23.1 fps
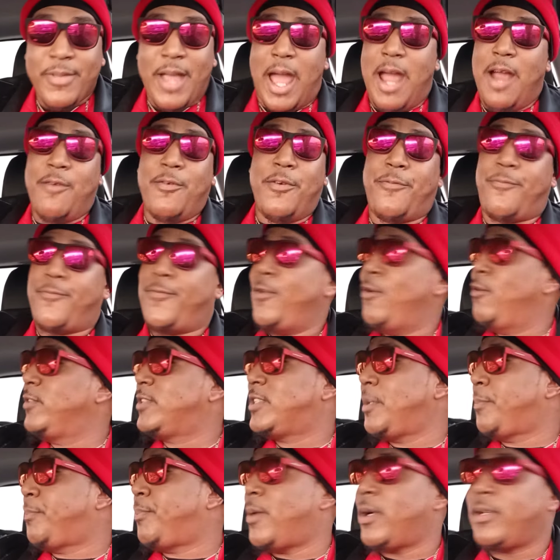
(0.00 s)
I
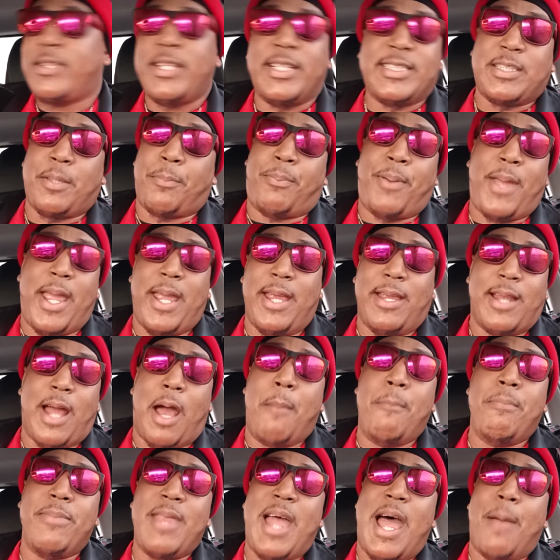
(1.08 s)
refuse to participate.
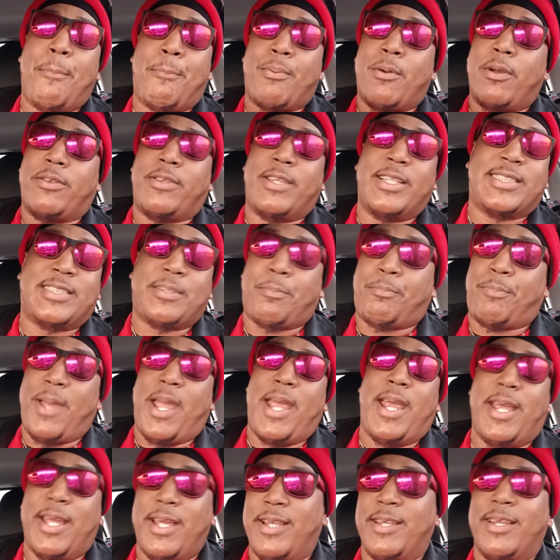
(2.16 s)
I'm not
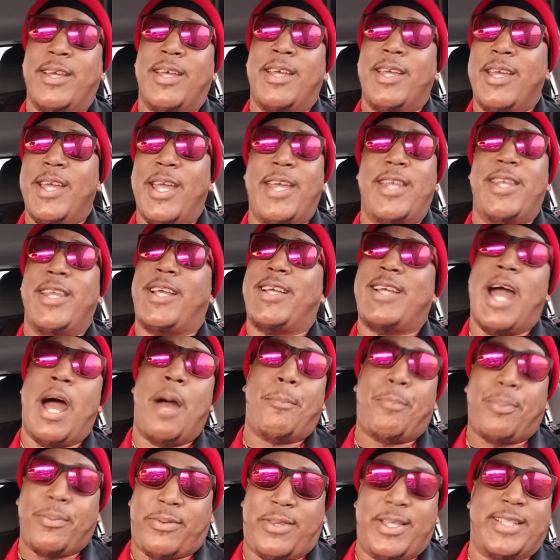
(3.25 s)
participating in the
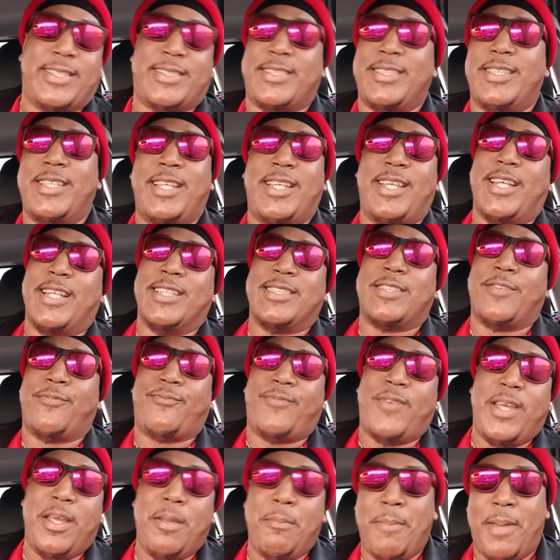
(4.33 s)
competition against a
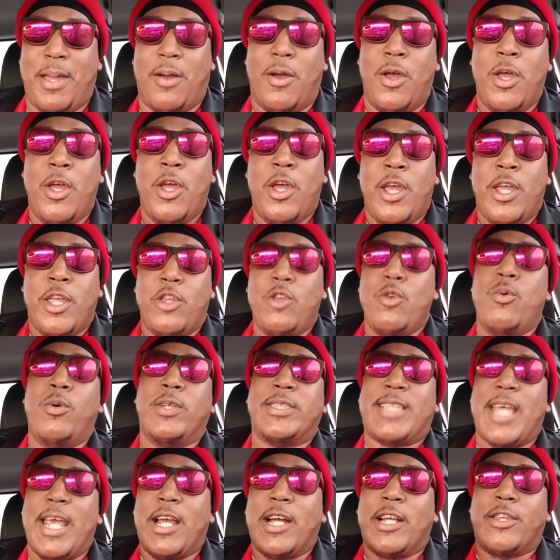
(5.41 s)
female. You
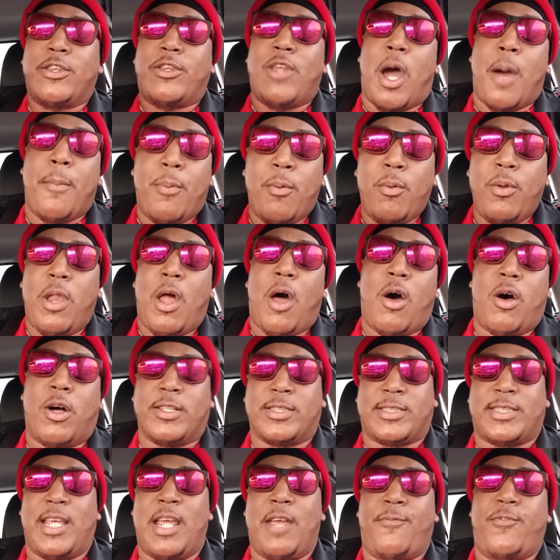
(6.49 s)
will take a double
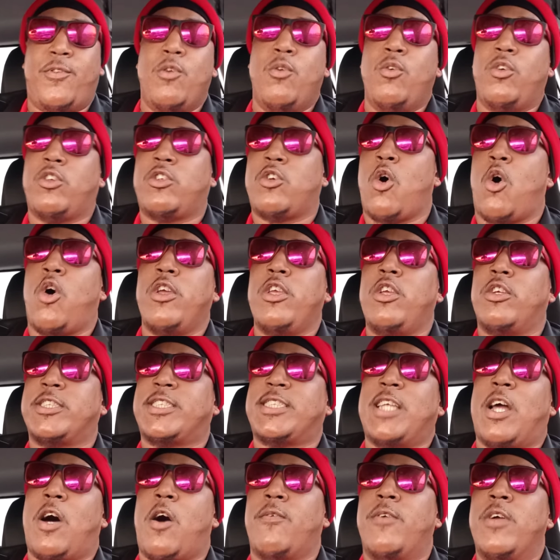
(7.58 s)
loss. If you call
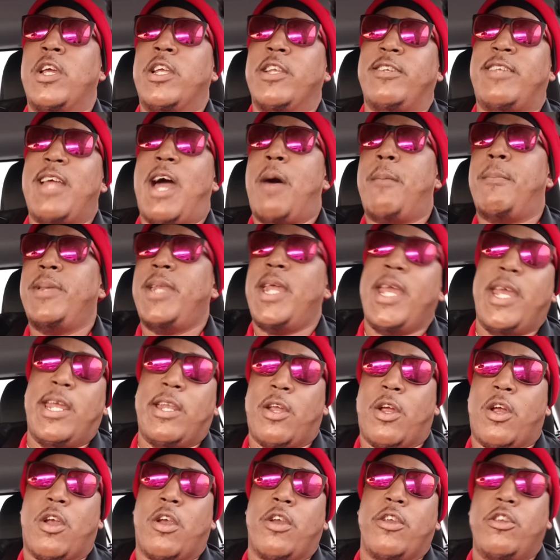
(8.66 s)
yourself
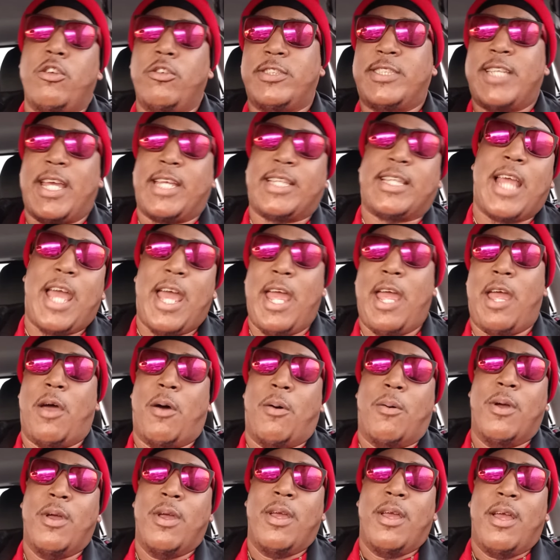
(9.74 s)
dominating her, you take the
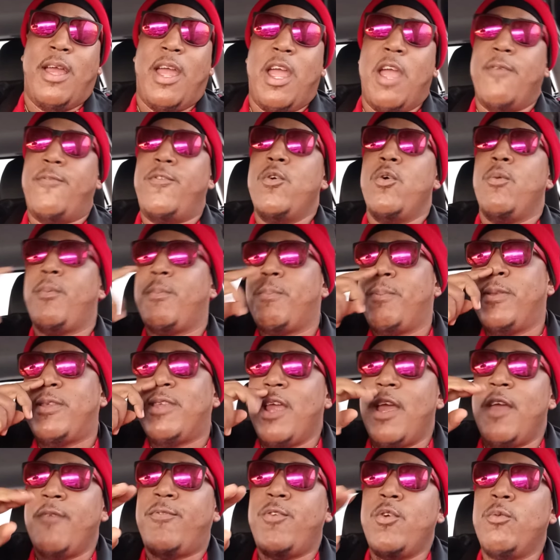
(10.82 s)
L. If you
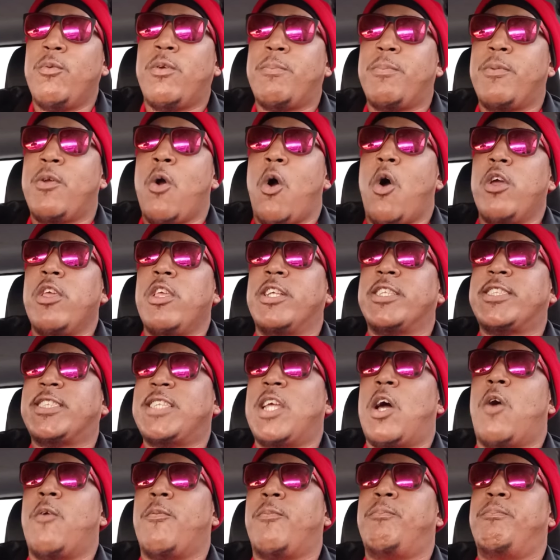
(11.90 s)
if you call
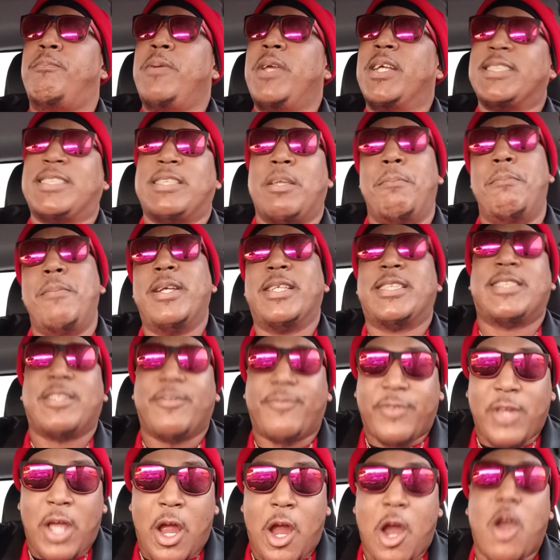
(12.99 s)
yourself being
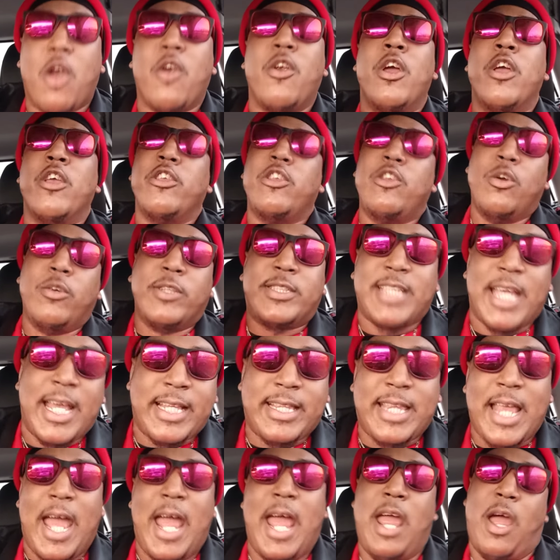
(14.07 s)
submissive to her, you
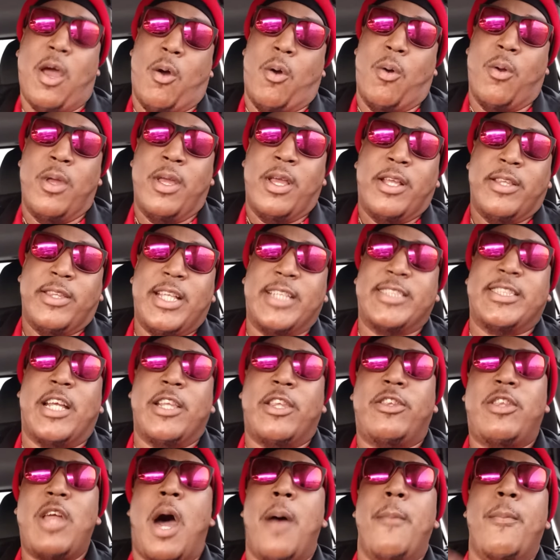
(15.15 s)
take the L. There's a
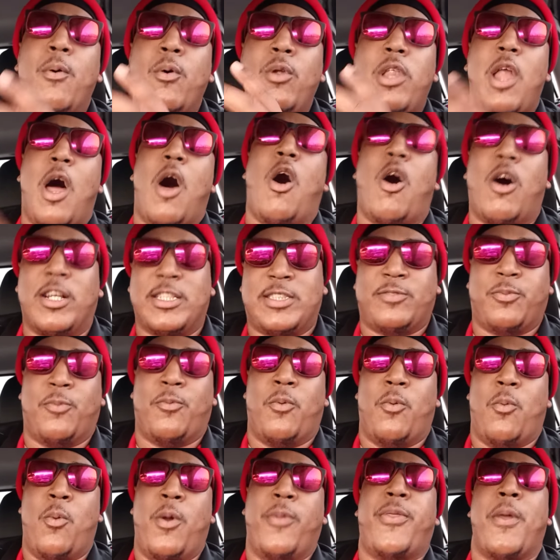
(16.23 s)
double loss
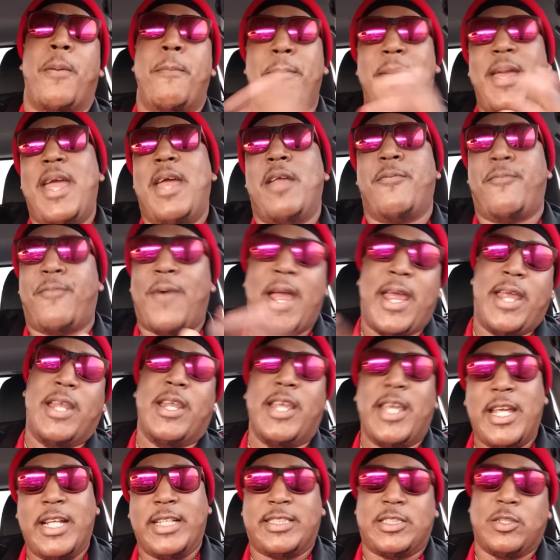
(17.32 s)
with a man fighting
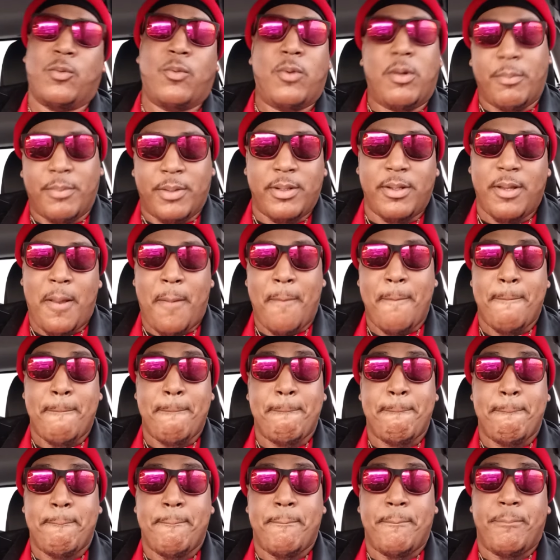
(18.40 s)
against a woman.
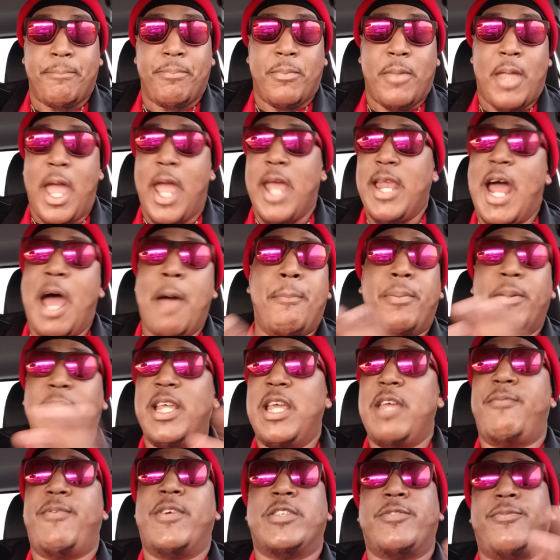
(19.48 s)
And I
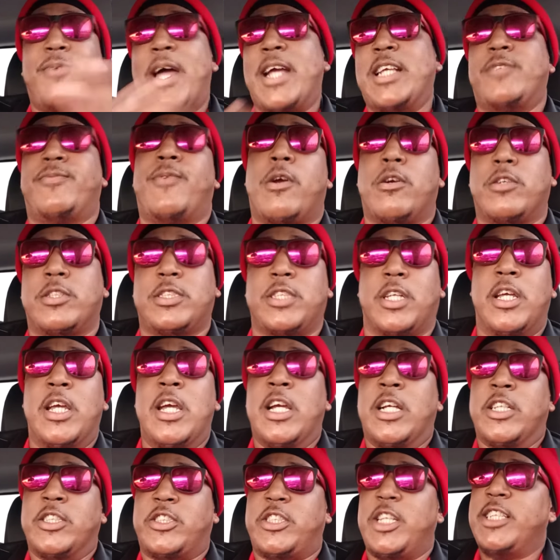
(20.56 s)
believe it's vice versa.
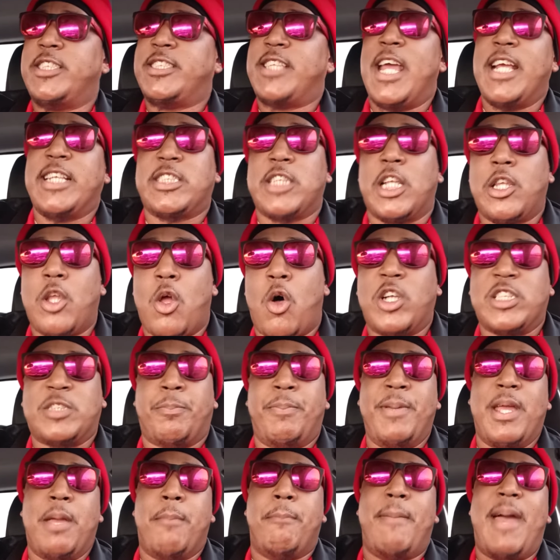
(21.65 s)
She takes a loss
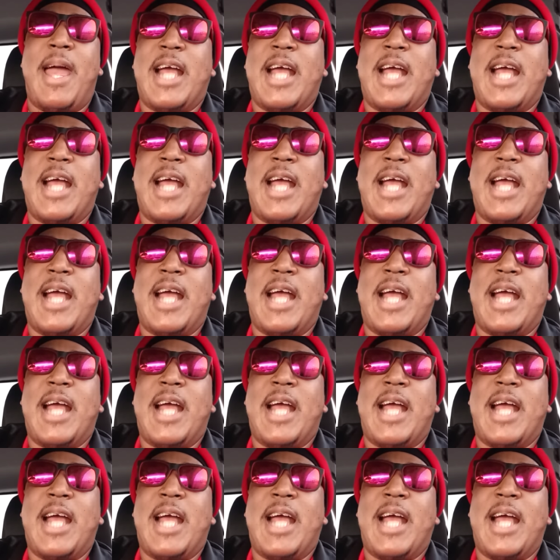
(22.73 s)
being